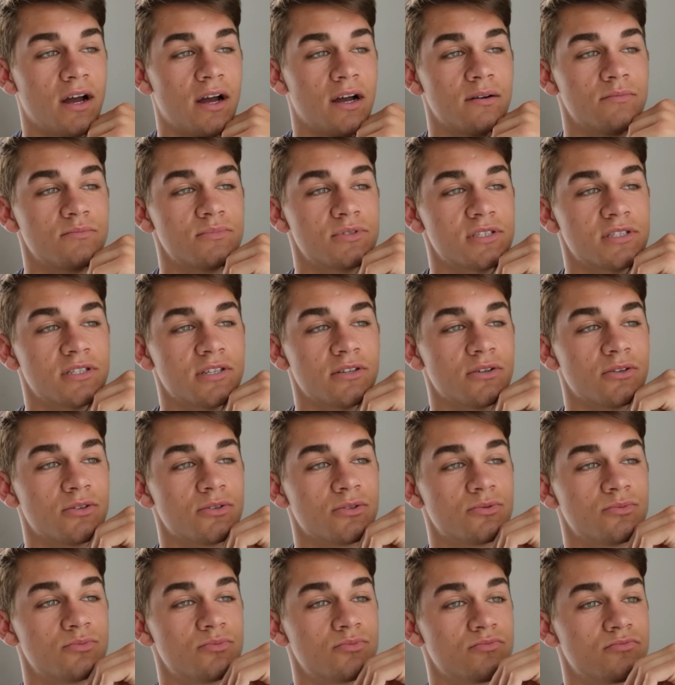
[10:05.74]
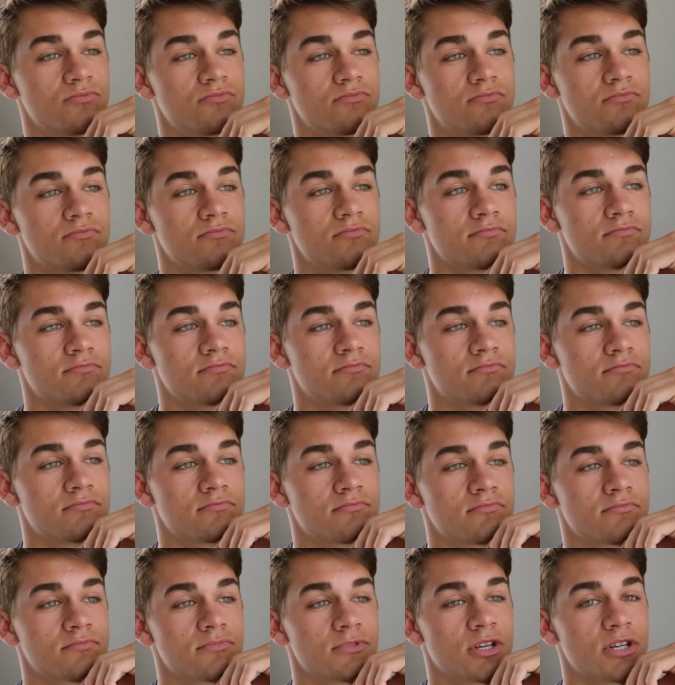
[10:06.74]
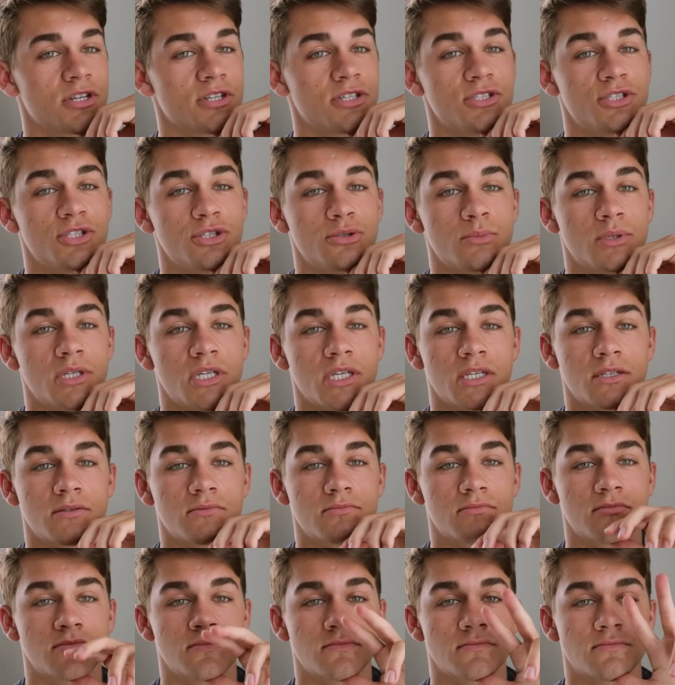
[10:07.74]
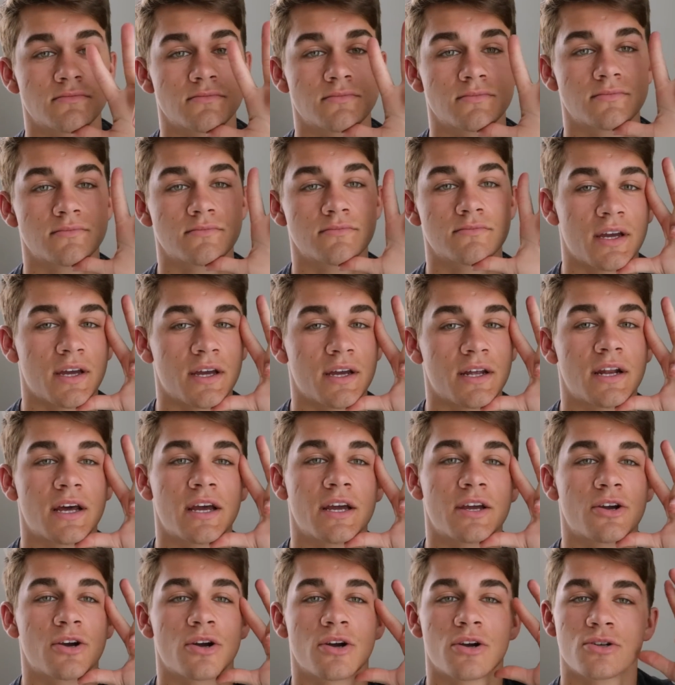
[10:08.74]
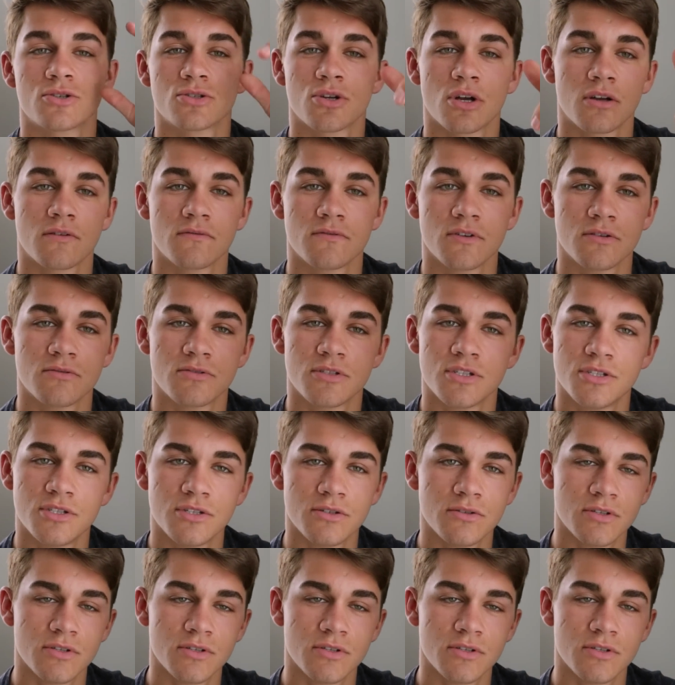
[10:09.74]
I'm still gonna do me. And I encourage all of you to do